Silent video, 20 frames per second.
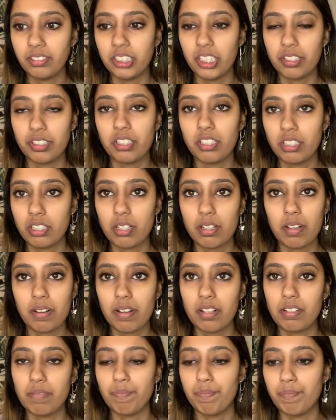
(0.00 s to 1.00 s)
you know, just
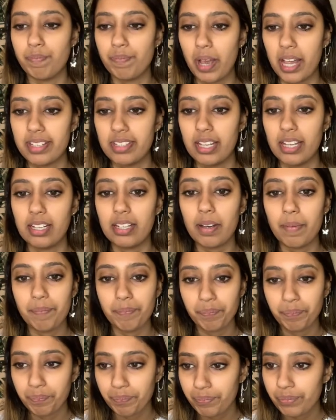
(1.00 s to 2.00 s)
a basic
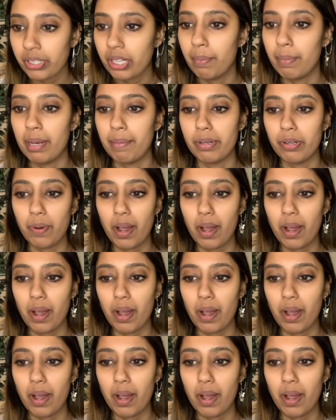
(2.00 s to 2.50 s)
baby